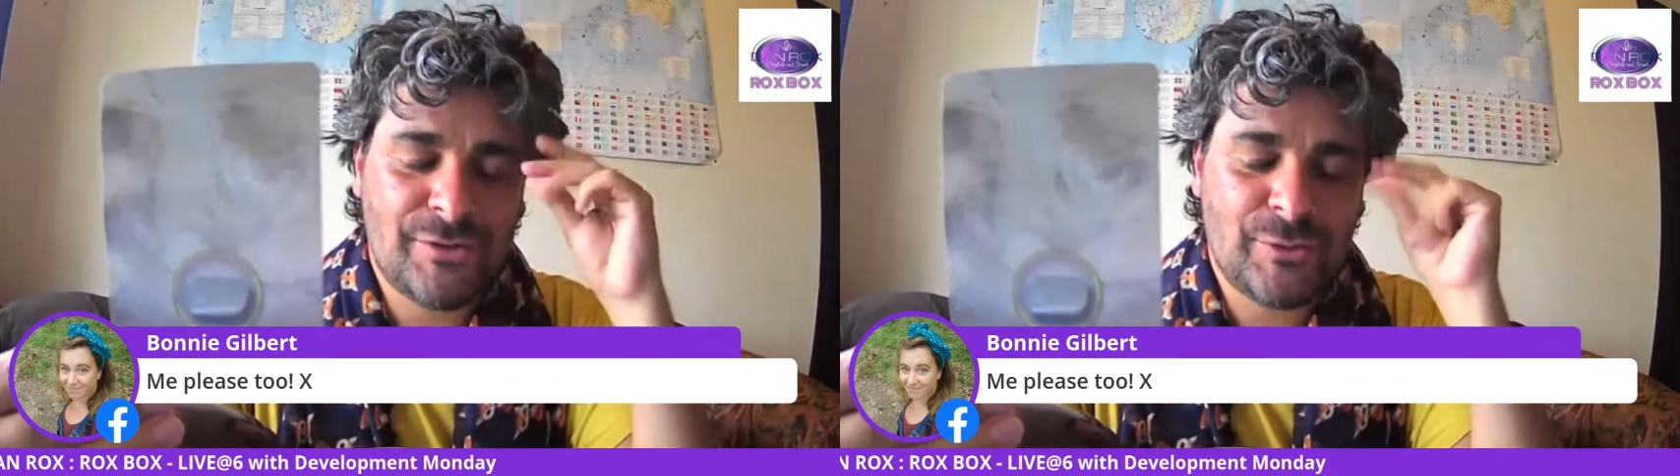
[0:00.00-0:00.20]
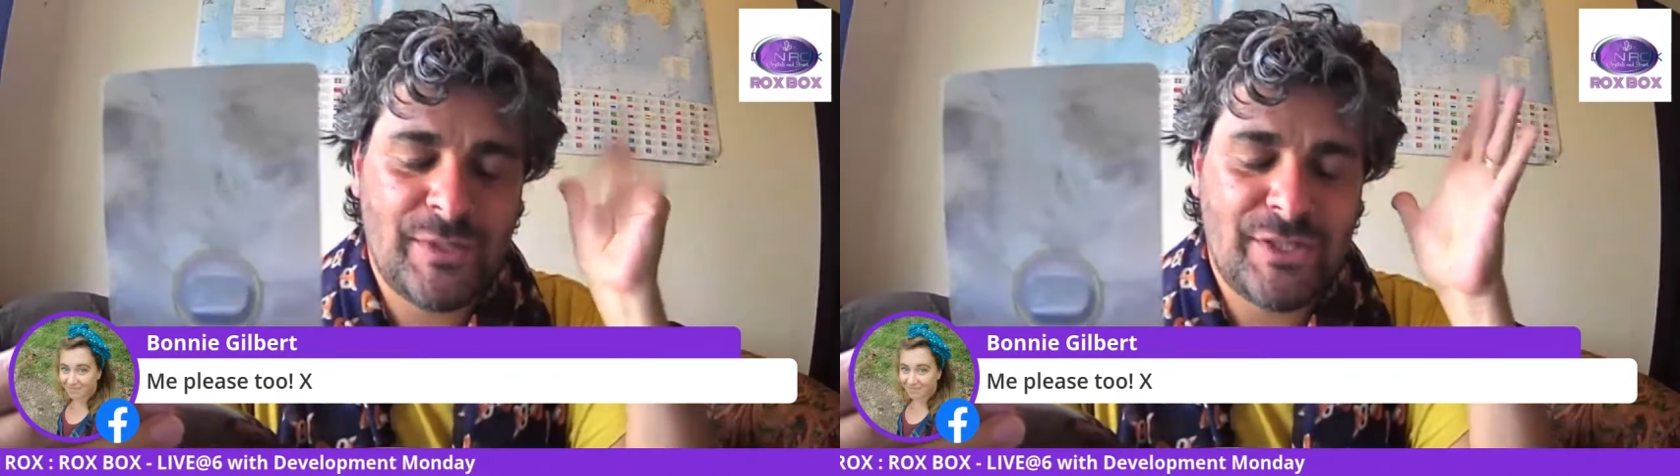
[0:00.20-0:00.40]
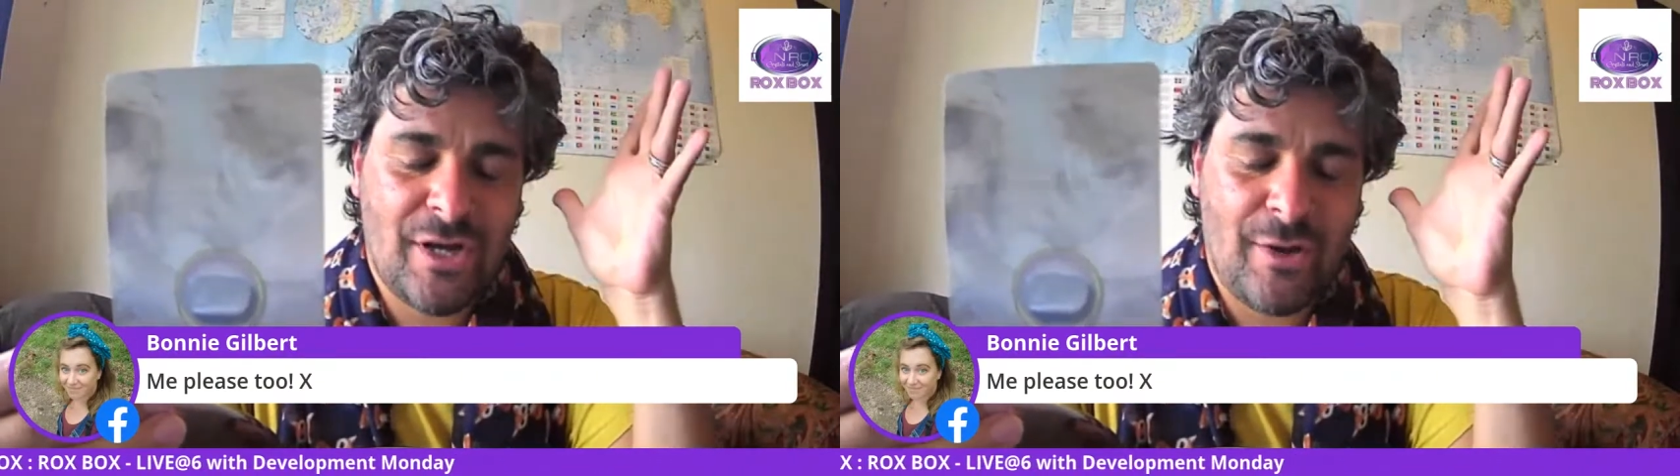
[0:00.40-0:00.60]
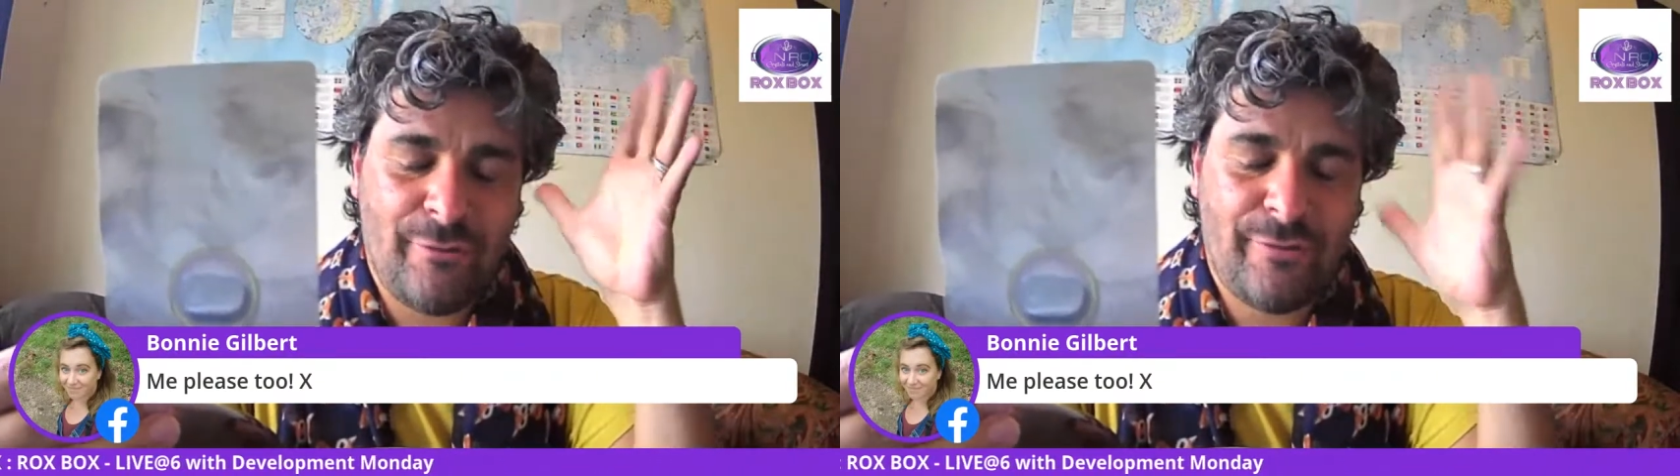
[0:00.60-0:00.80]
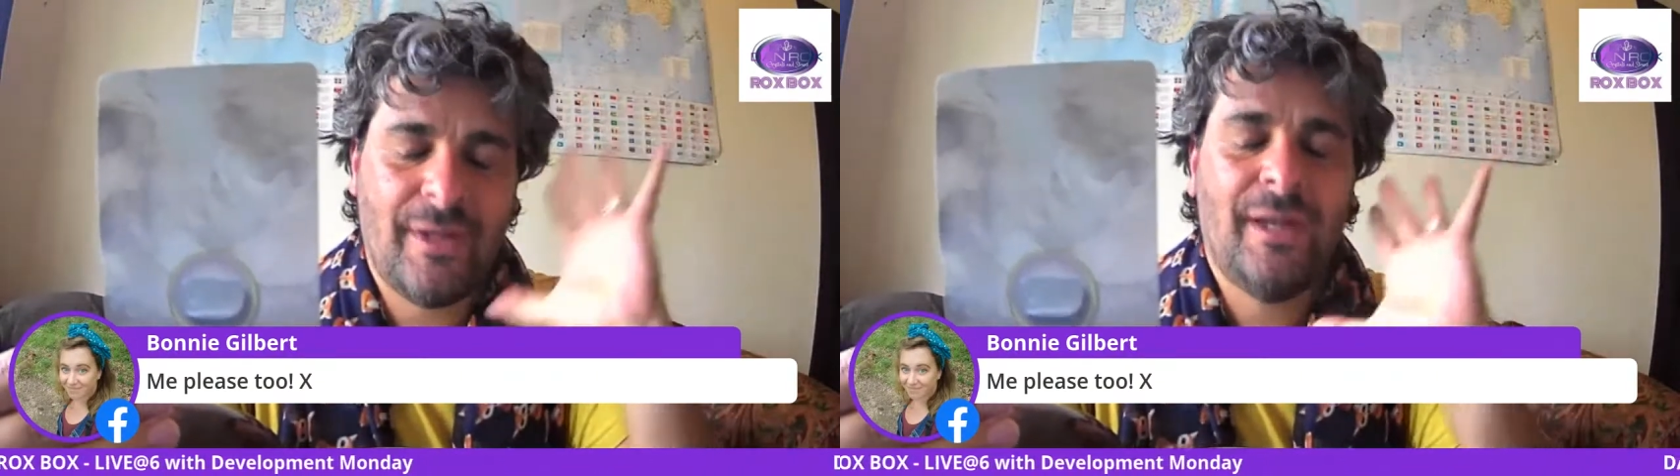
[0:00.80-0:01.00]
switch off,